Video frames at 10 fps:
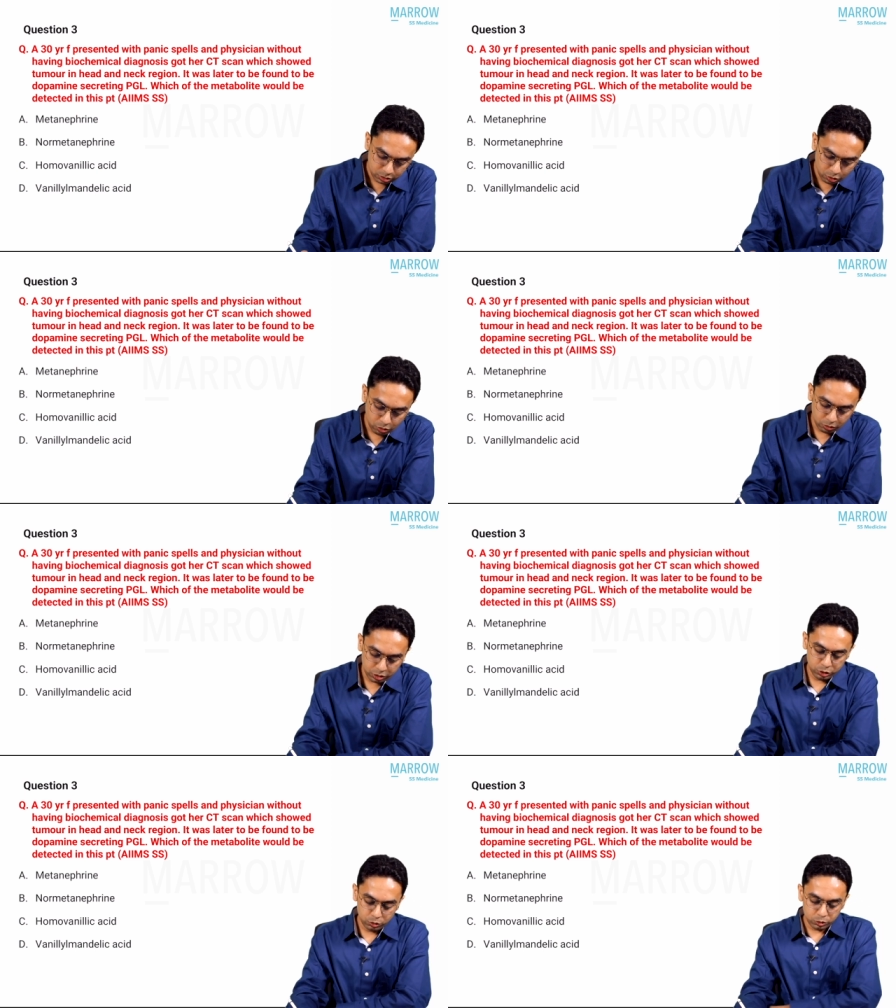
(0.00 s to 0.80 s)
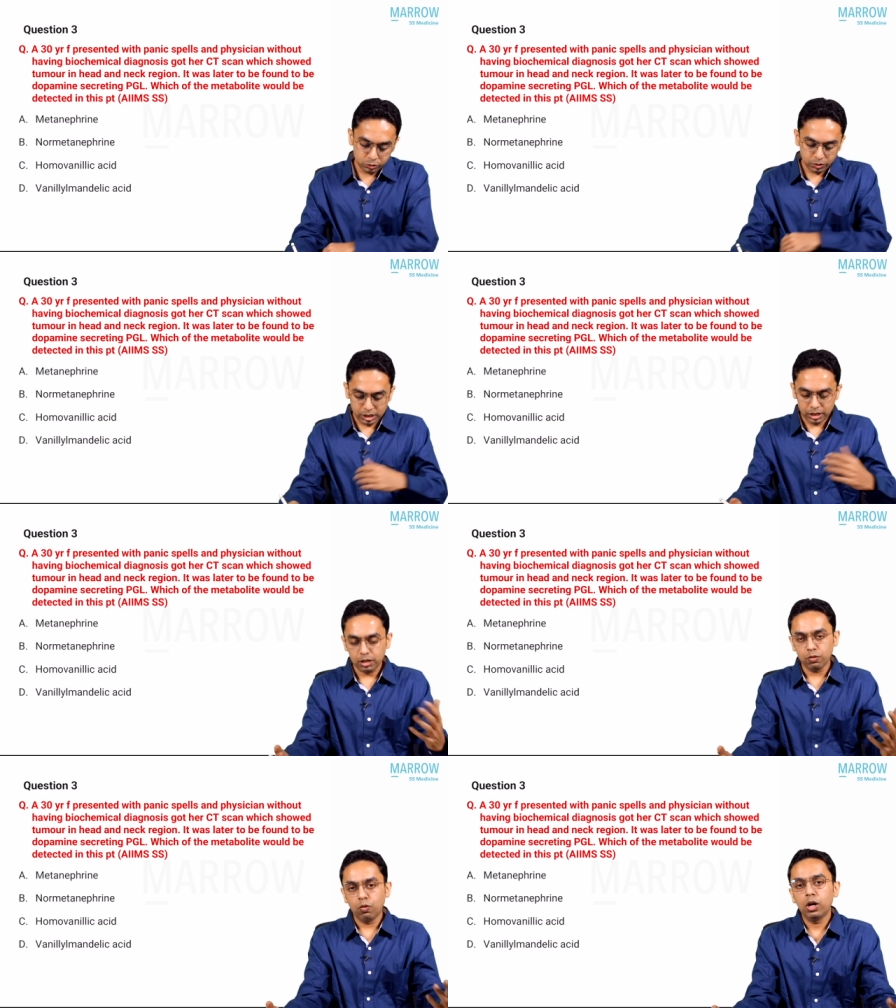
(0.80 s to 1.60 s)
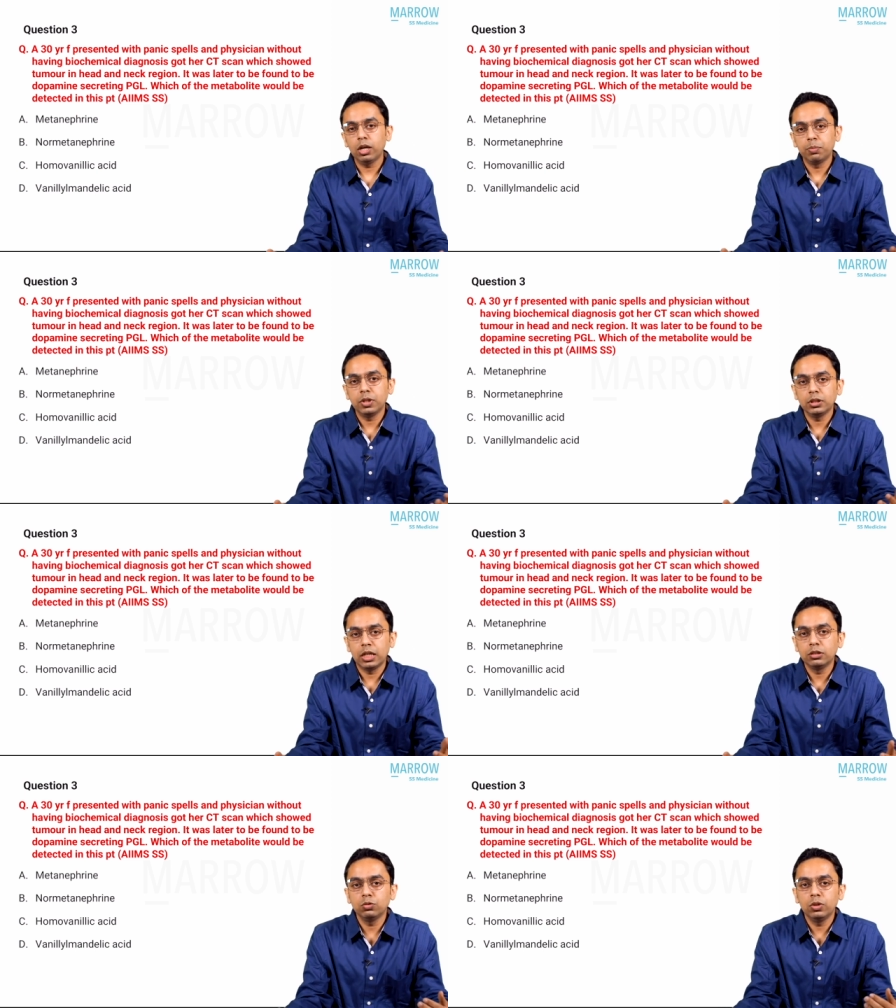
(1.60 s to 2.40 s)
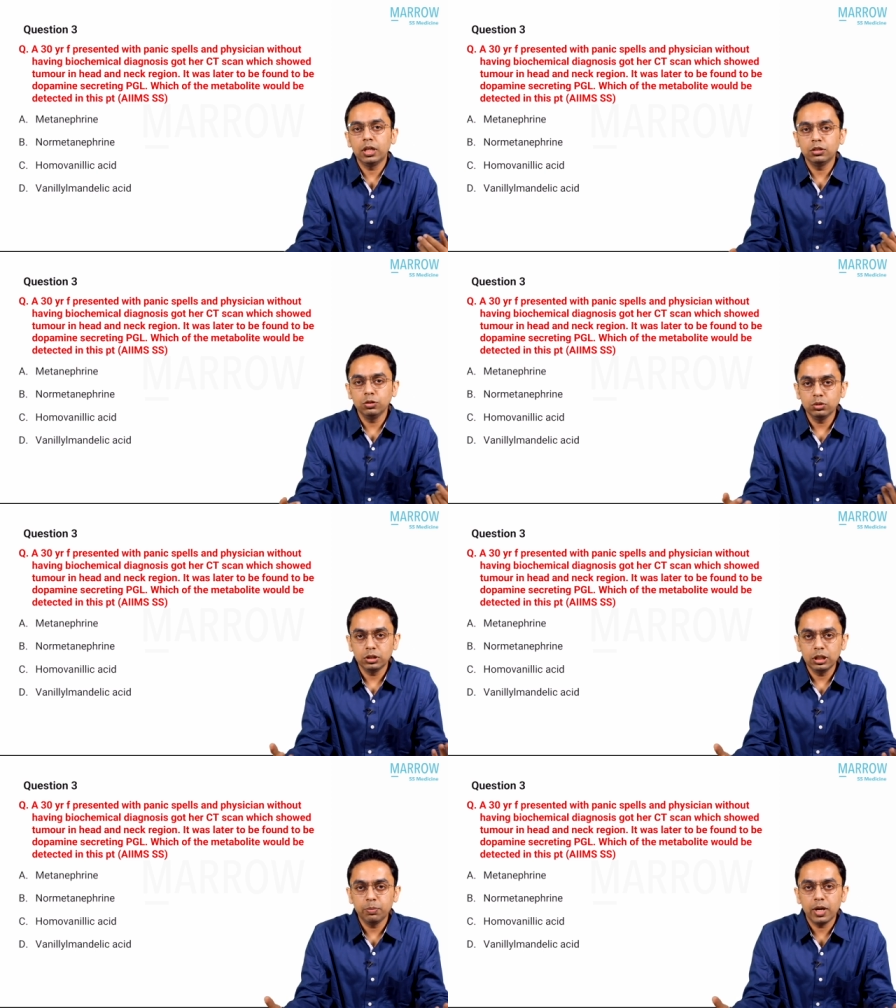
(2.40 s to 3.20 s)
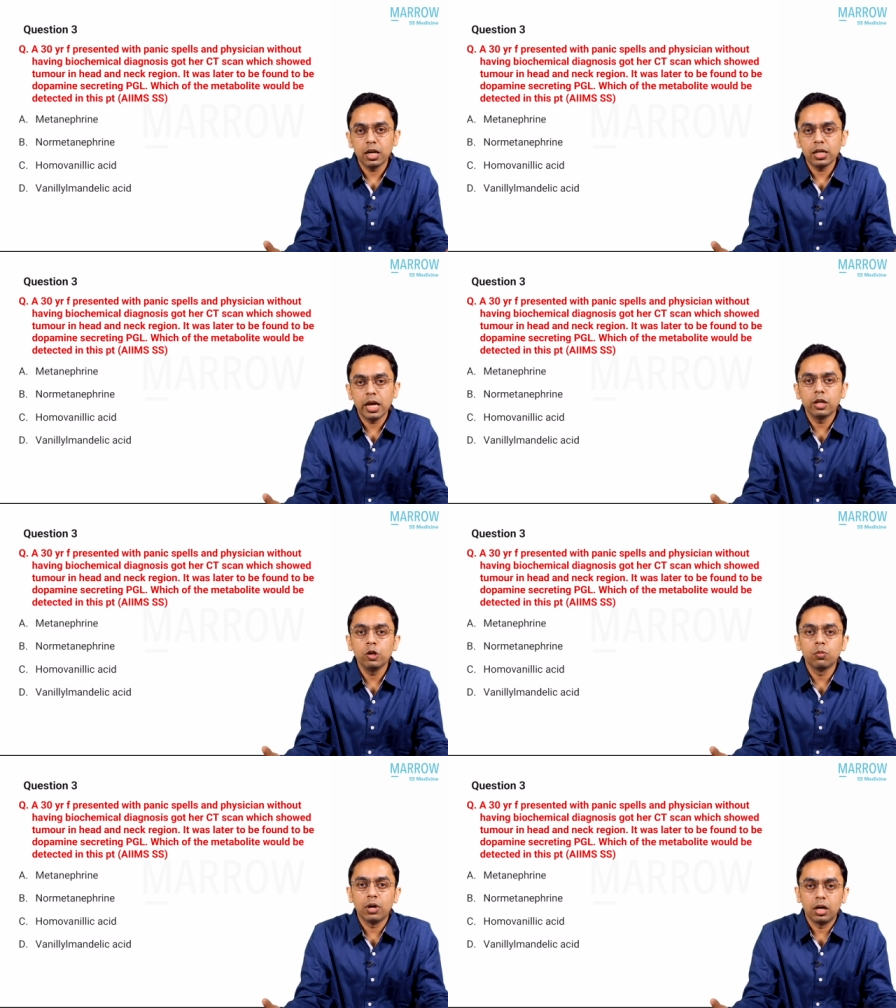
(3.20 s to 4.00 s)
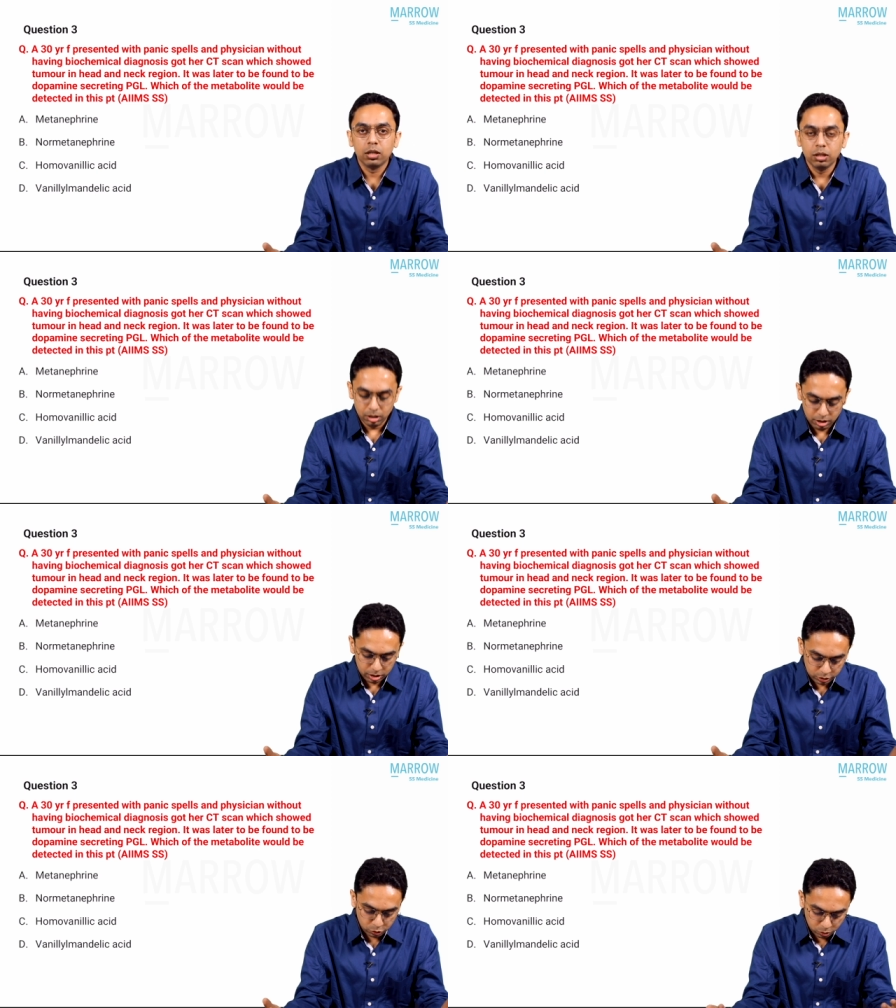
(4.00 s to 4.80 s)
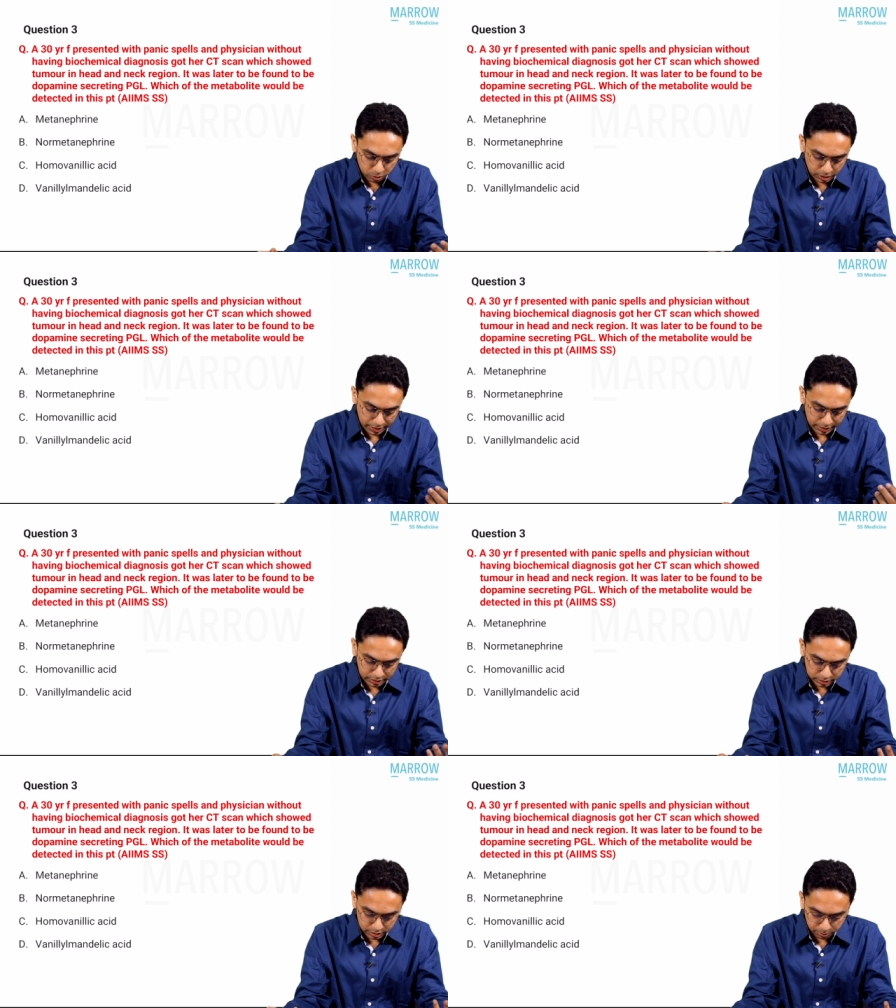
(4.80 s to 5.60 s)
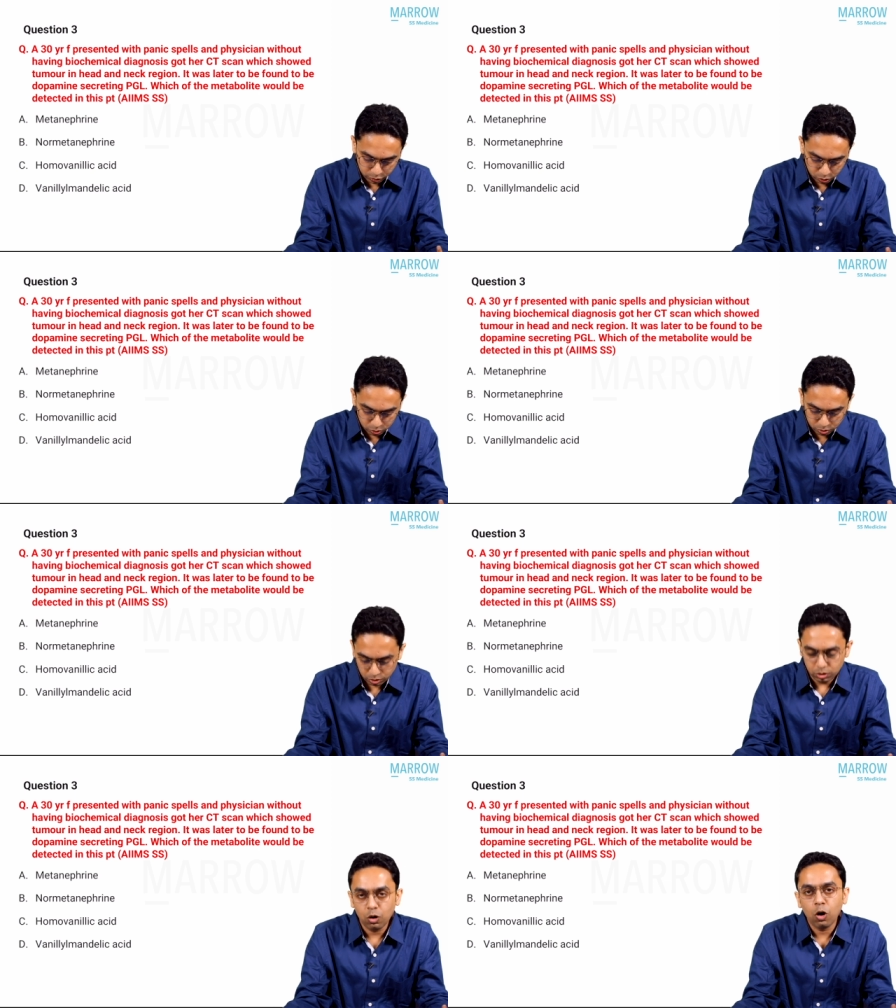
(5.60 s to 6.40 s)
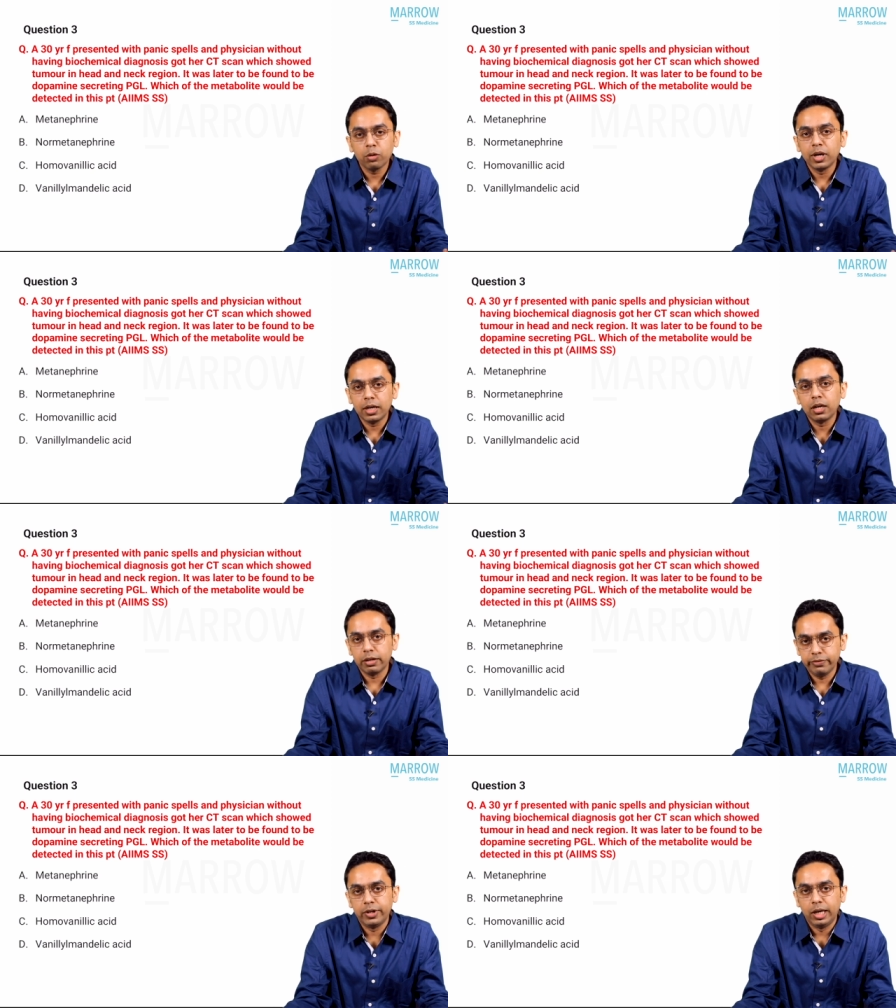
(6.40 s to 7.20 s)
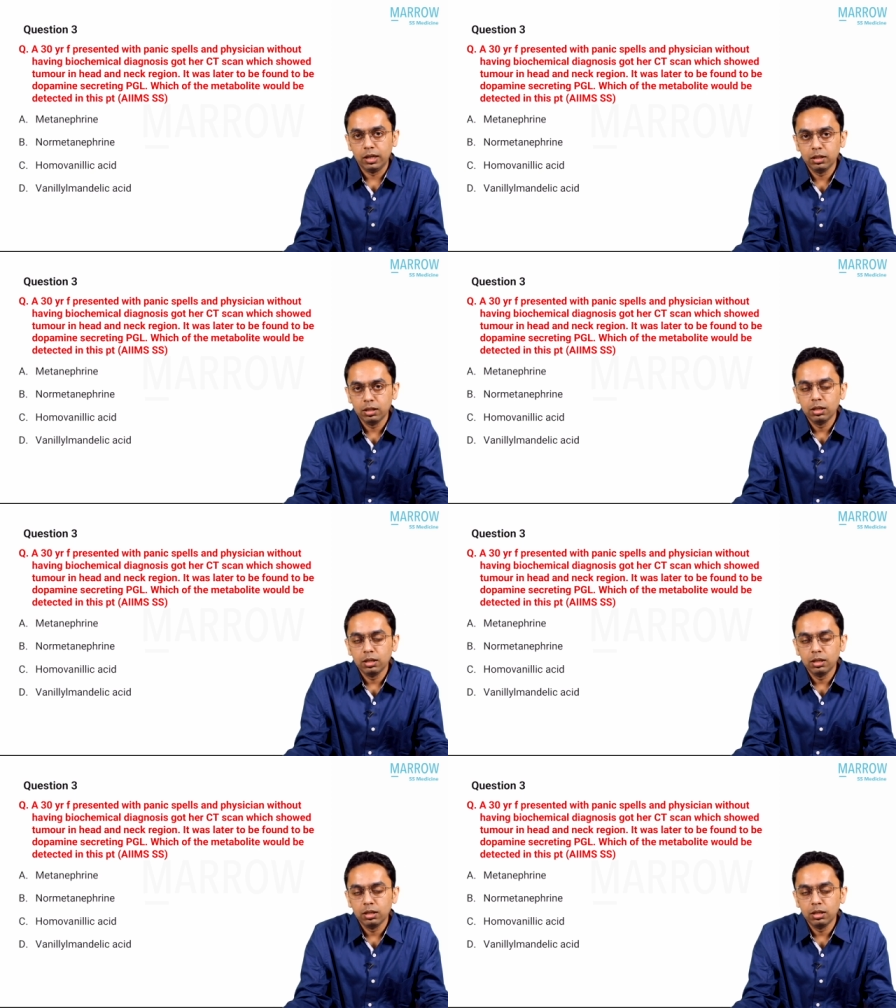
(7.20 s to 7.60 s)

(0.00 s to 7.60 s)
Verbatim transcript: So usually what happens as soon as you see paraganglioma, you directly jump to normetanephrine.